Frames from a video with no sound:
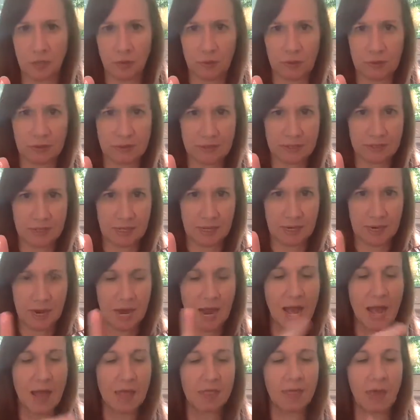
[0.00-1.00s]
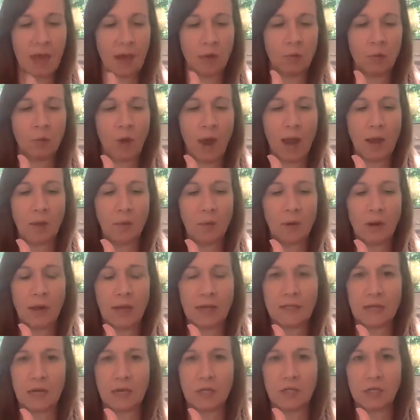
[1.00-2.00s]
You can see that right when
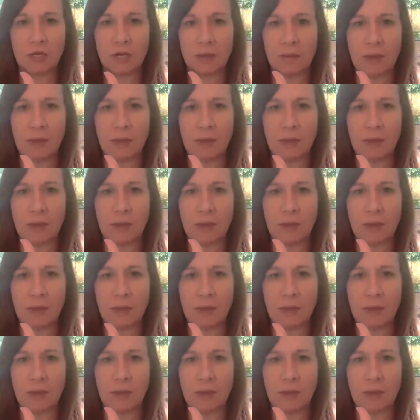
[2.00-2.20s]
I touch it,